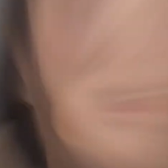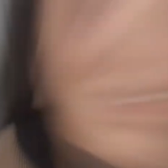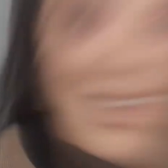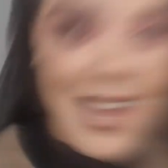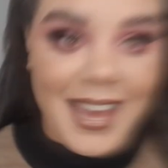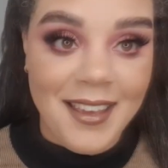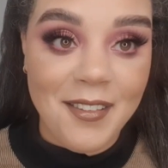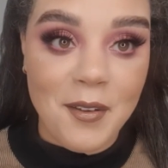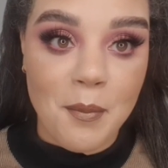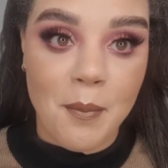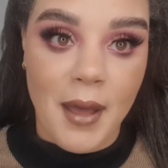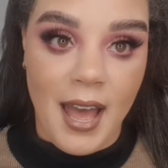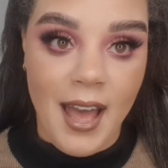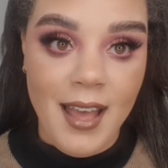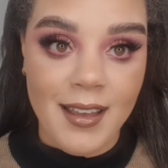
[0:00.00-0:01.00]
Okay, so I'm
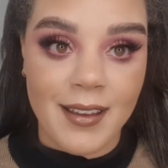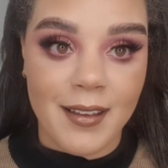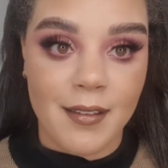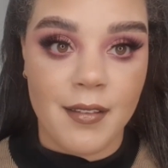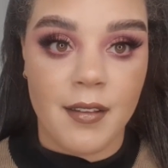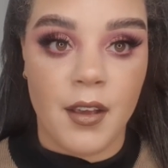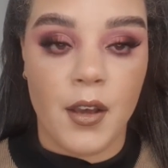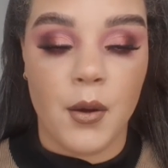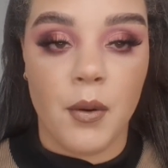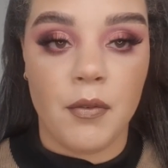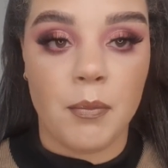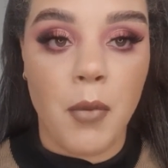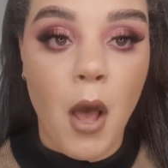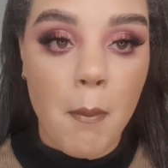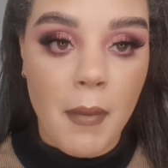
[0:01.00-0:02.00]
back. So I've
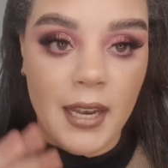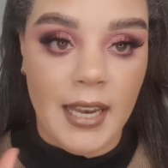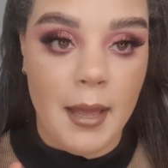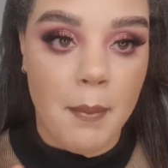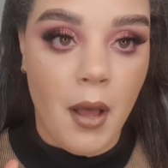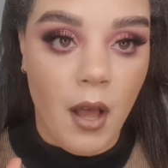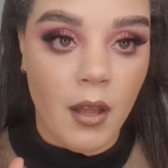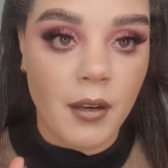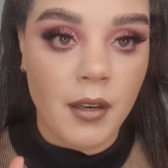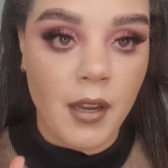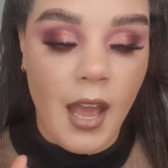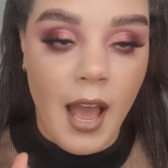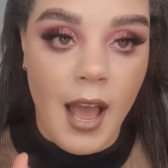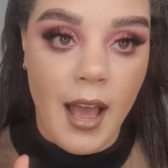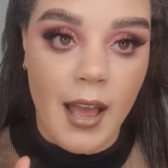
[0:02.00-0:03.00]
popped my lip on
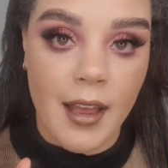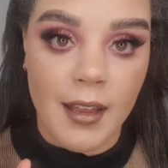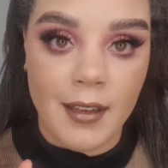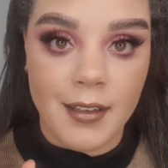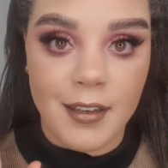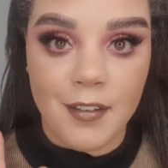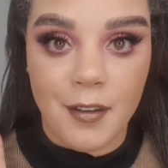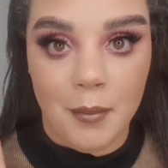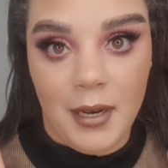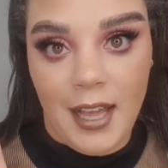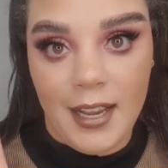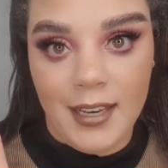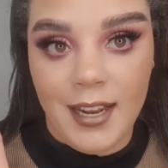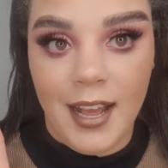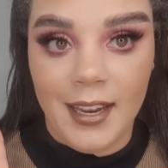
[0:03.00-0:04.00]
and some
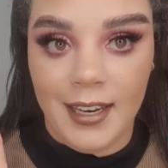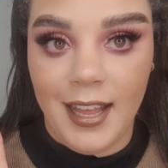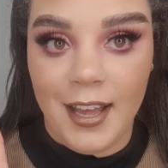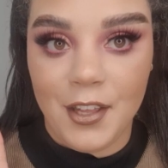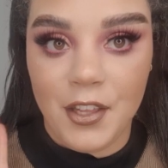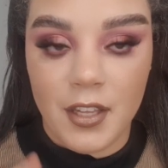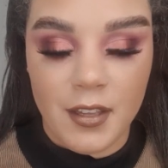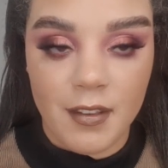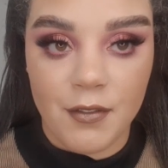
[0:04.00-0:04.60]
liner and lashes.